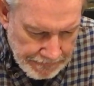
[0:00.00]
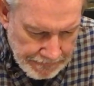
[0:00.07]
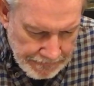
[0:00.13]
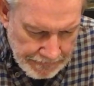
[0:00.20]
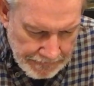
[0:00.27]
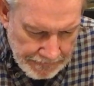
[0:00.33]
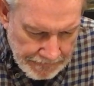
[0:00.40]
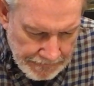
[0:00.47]

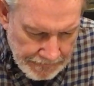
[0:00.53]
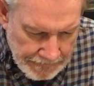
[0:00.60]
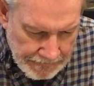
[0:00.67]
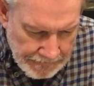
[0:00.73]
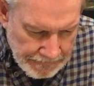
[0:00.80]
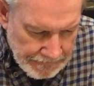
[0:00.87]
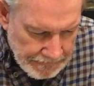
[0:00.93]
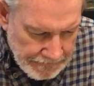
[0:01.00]

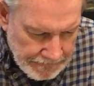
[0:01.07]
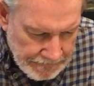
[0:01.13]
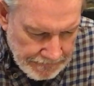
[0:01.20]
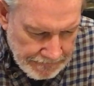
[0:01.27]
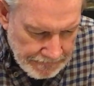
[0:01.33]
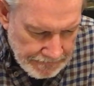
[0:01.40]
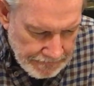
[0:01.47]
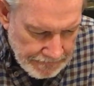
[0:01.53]

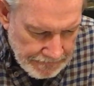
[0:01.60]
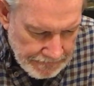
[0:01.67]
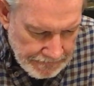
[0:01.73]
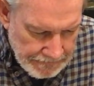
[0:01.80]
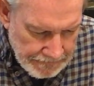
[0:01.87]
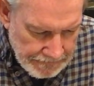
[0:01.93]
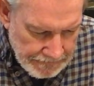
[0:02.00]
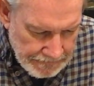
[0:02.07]

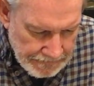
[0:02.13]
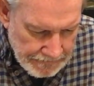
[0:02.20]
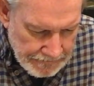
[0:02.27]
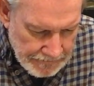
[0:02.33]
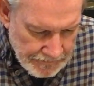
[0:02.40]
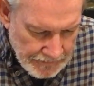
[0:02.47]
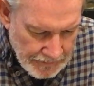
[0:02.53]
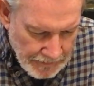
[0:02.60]

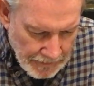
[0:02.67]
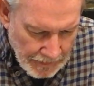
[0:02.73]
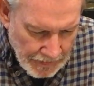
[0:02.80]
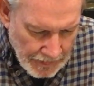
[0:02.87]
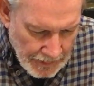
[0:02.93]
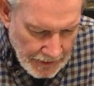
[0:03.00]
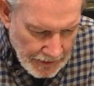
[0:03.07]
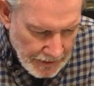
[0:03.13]

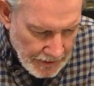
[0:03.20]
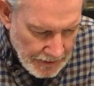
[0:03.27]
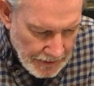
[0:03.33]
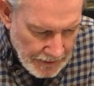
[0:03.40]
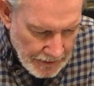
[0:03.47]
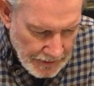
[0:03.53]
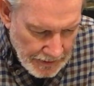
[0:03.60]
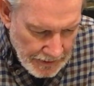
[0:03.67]

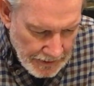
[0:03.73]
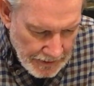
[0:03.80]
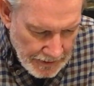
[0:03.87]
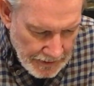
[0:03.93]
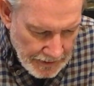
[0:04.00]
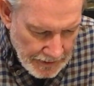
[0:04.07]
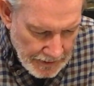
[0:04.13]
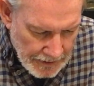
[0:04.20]

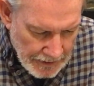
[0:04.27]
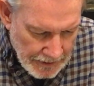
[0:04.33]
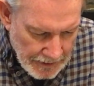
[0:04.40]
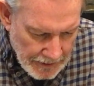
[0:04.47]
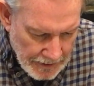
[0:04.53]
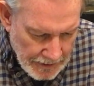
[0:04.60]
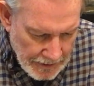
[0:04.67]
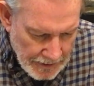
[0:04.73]
No one is speaking in this clip.